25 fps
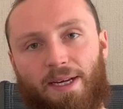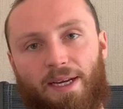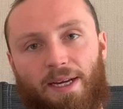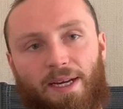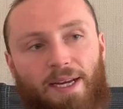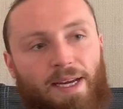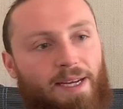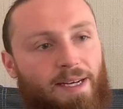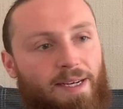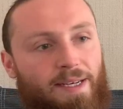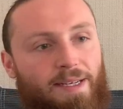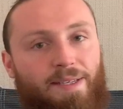
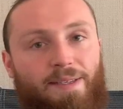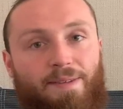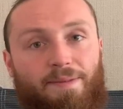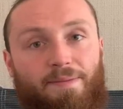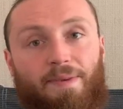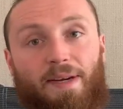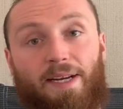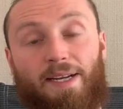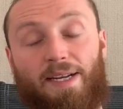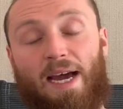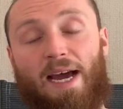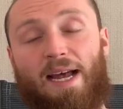In an
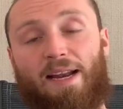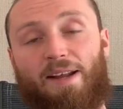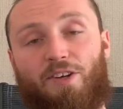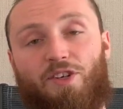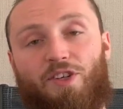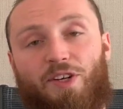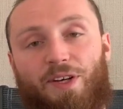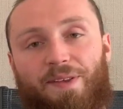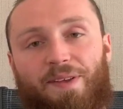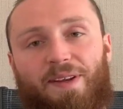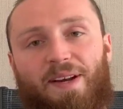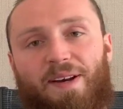
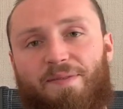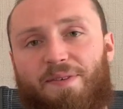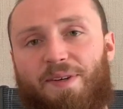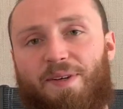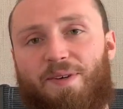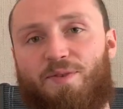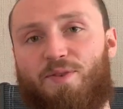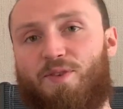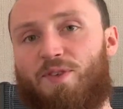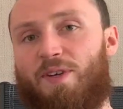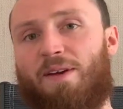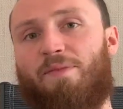analogy that I've
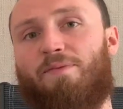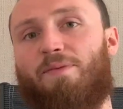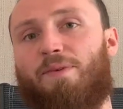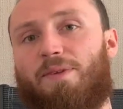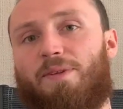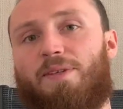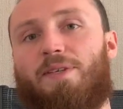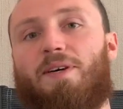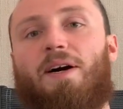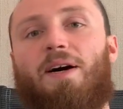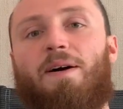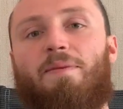used several
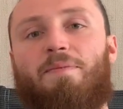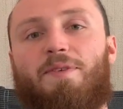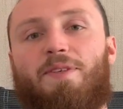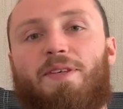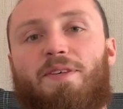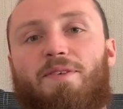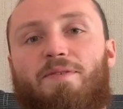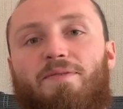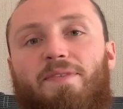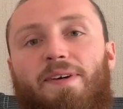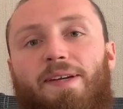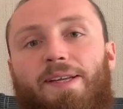times
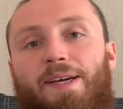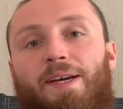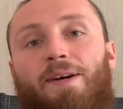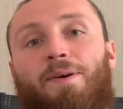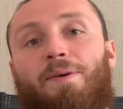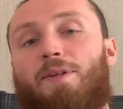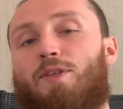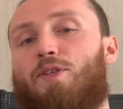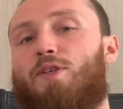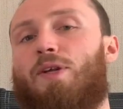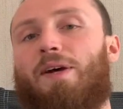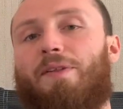this video,
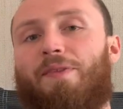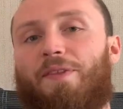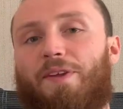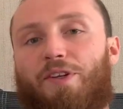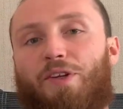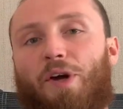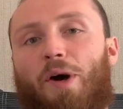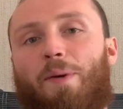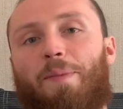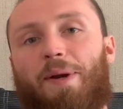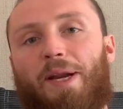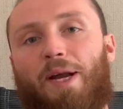it's like the
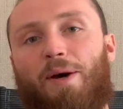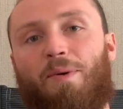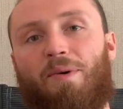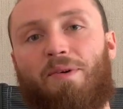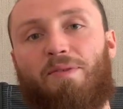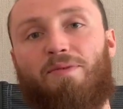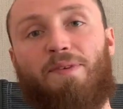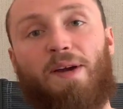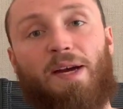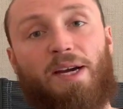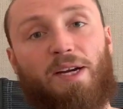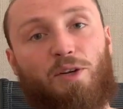domino
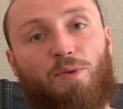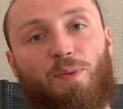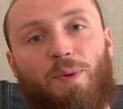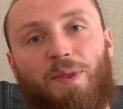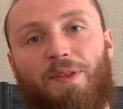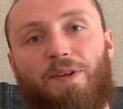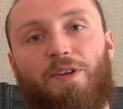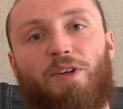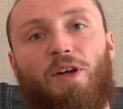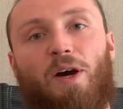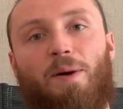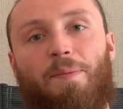effect, with
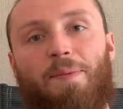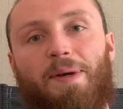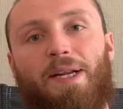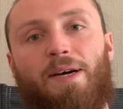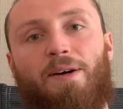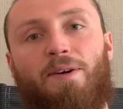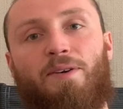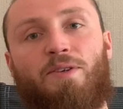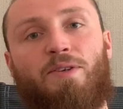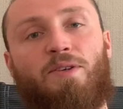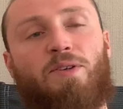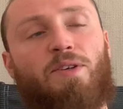the
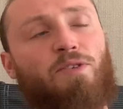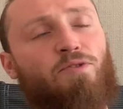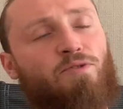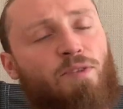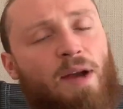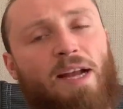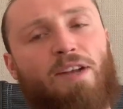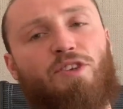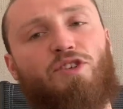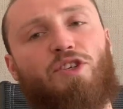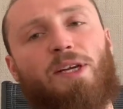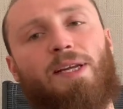dominoes
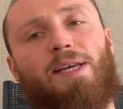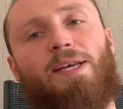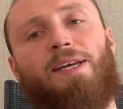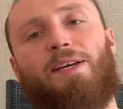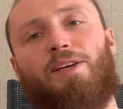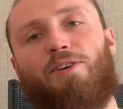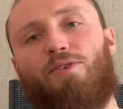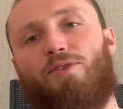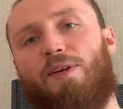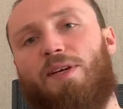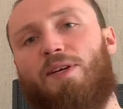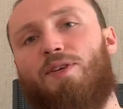gradually
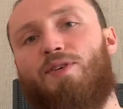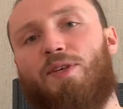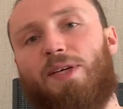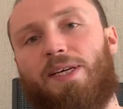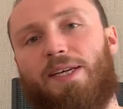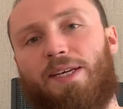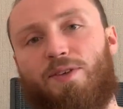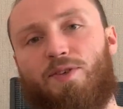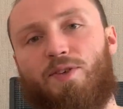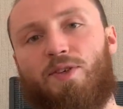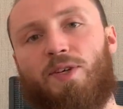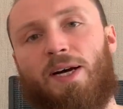increasing
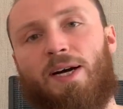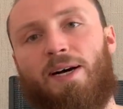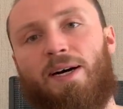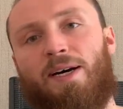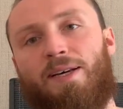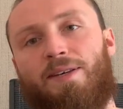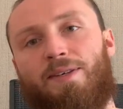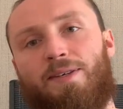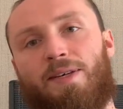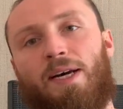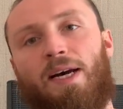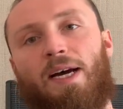in
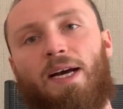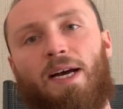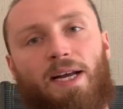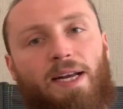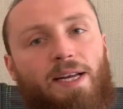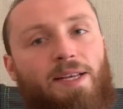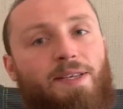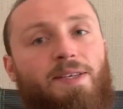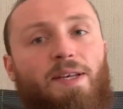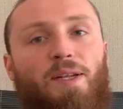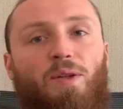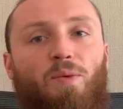size
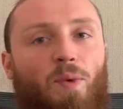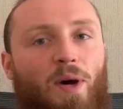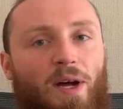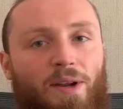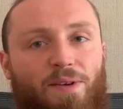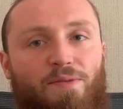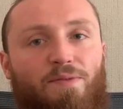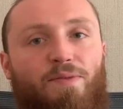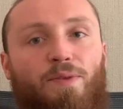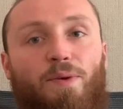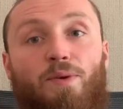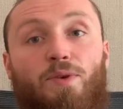until one
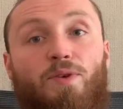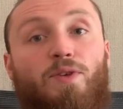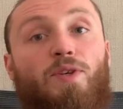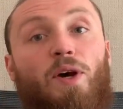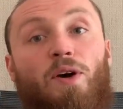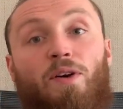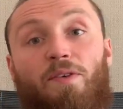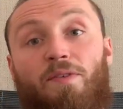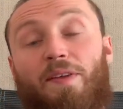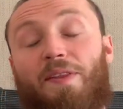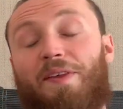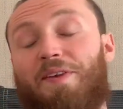falls
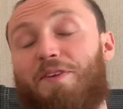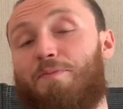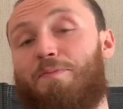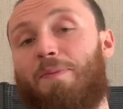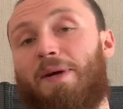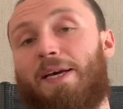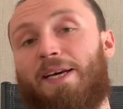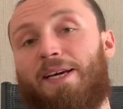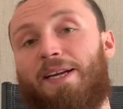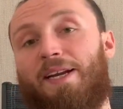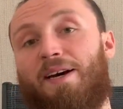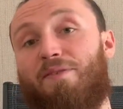over that's
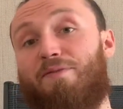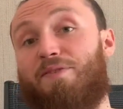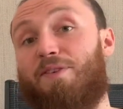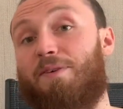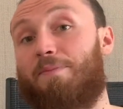big enough to